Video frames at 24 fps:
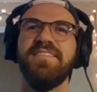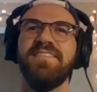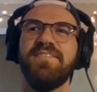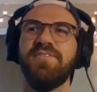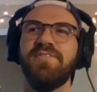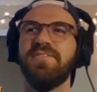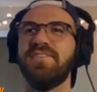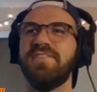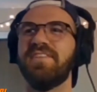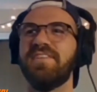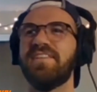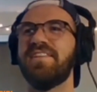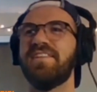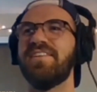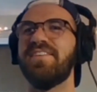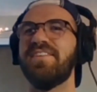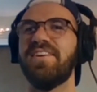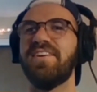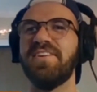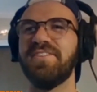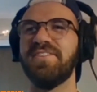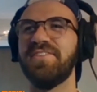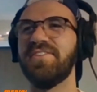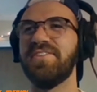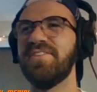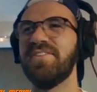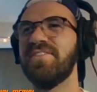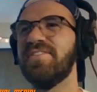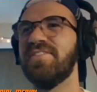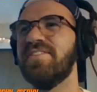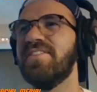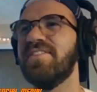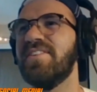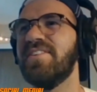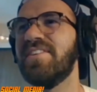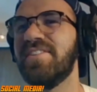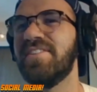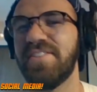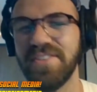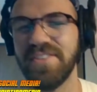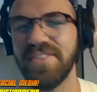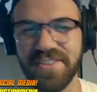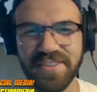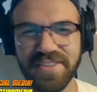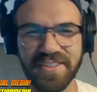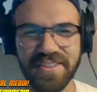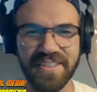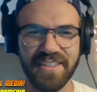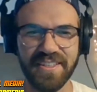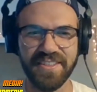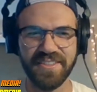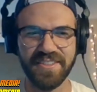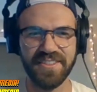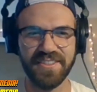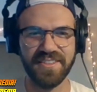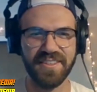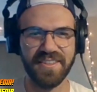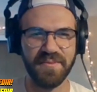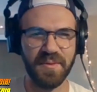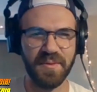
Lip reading: Well, here I'll do you this.